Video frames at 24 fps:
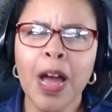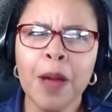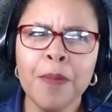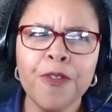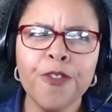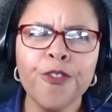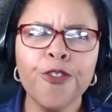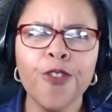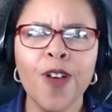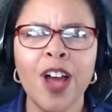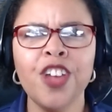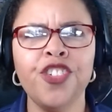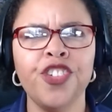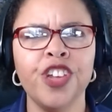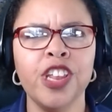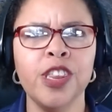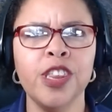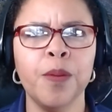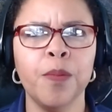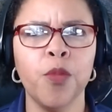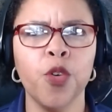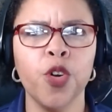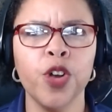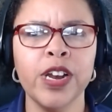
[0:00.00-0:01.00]
I'm fresh in
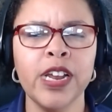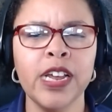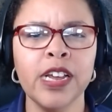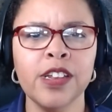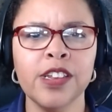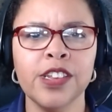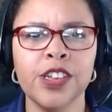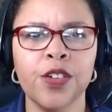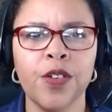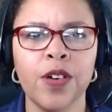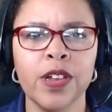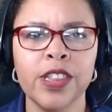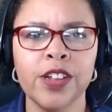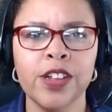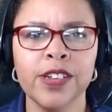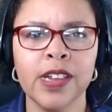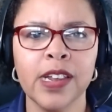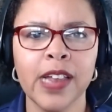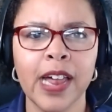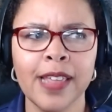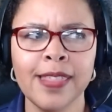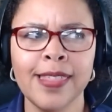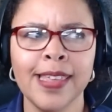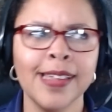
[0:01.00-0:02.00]
the morning, so there's a
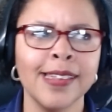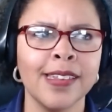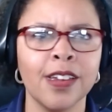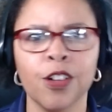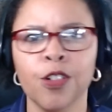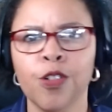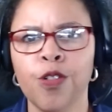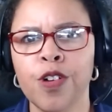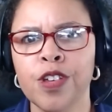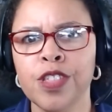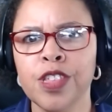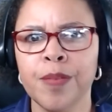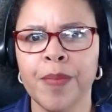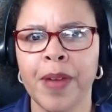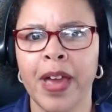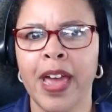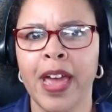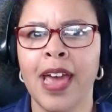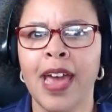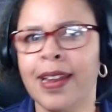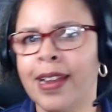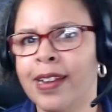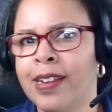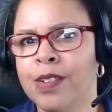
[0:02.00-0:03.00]
lot of things that are going through my
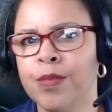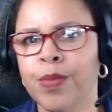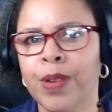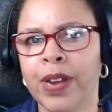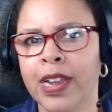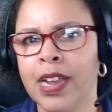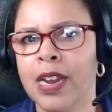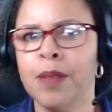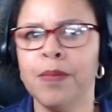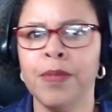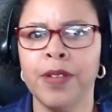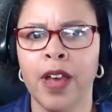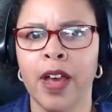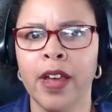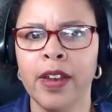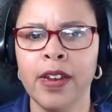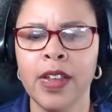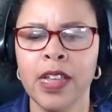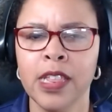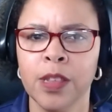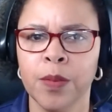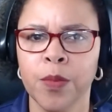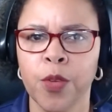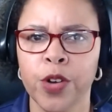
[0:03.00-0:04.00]
head and I just want to get them done
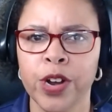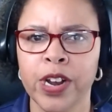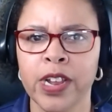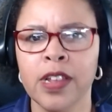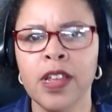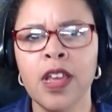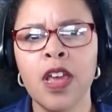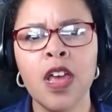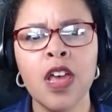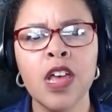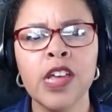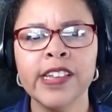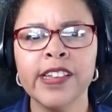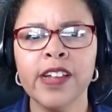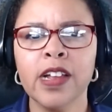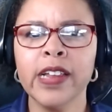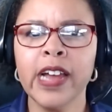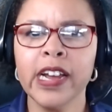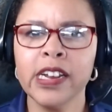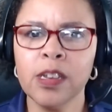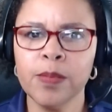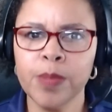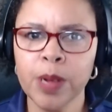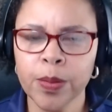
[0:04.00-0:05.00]
in the morning. So I
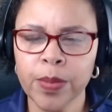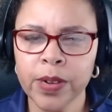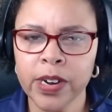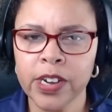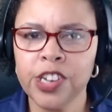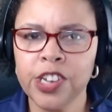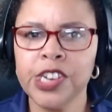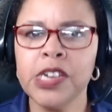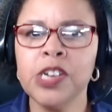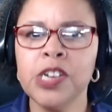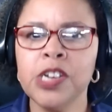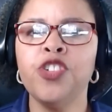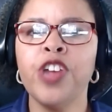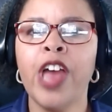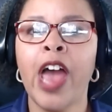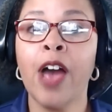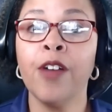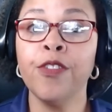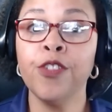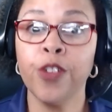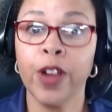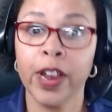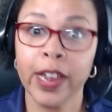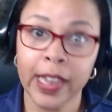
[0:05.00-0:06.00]
like to be able to teach
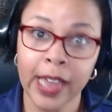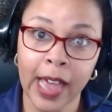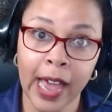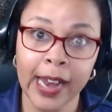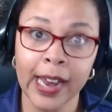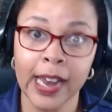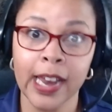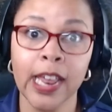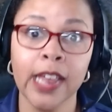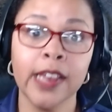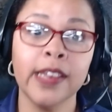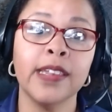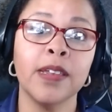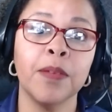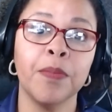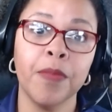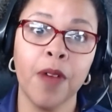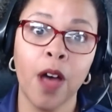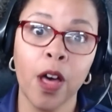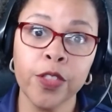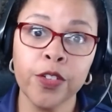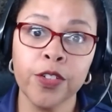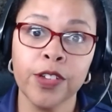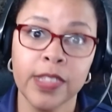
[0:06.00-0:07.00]
after I kind of get some
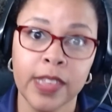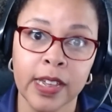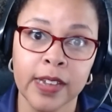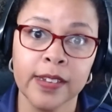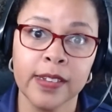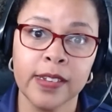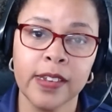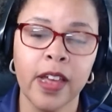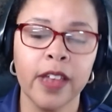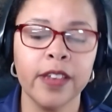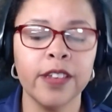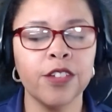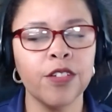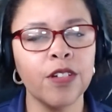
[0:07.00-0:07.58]
other things done.